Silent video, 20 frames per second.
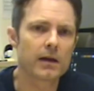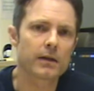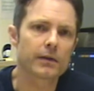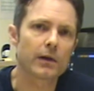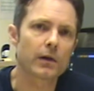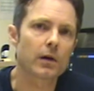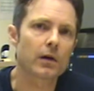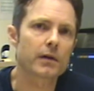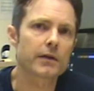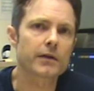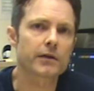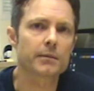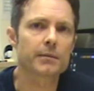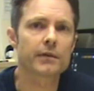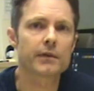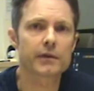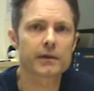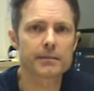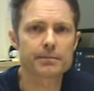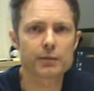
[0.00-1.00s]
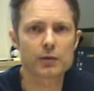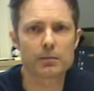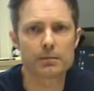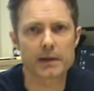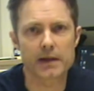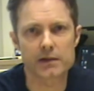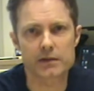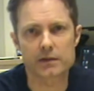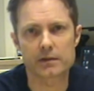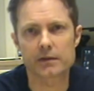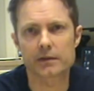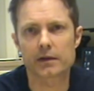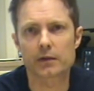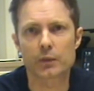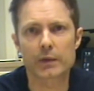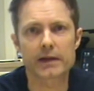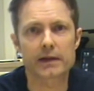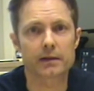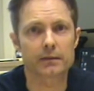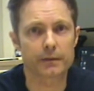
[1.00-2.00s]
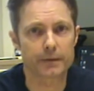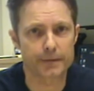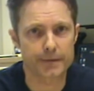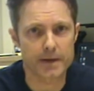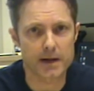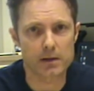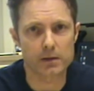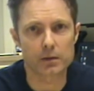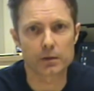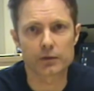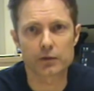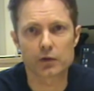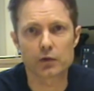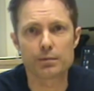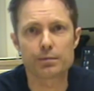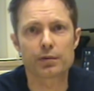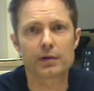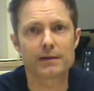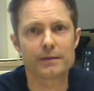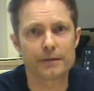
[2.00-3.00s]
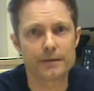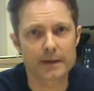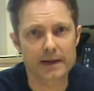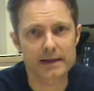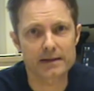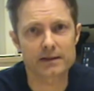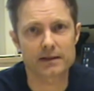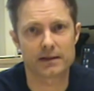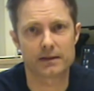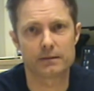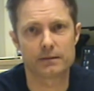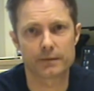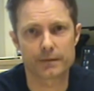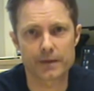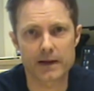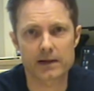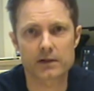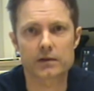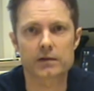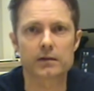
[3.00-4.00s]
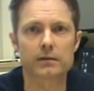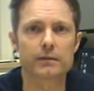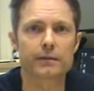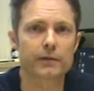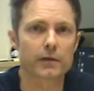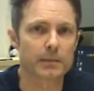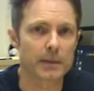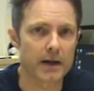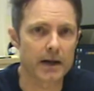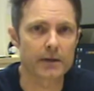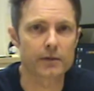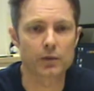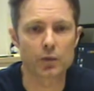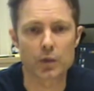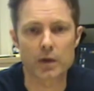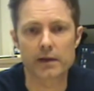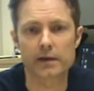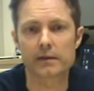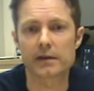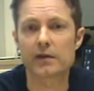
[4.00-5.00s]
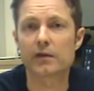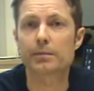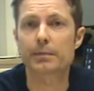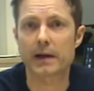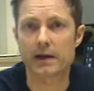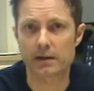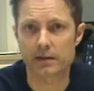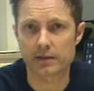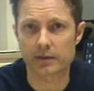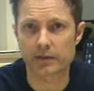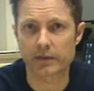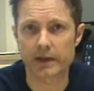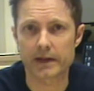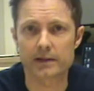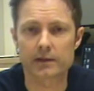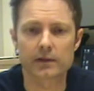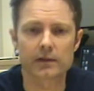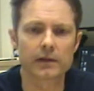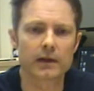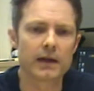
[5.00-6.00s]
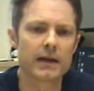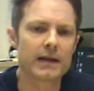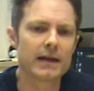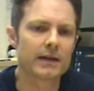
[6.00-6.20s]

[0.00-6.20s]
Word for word: There are some simple measures that we can follow to prevent infection from either one of these parasites.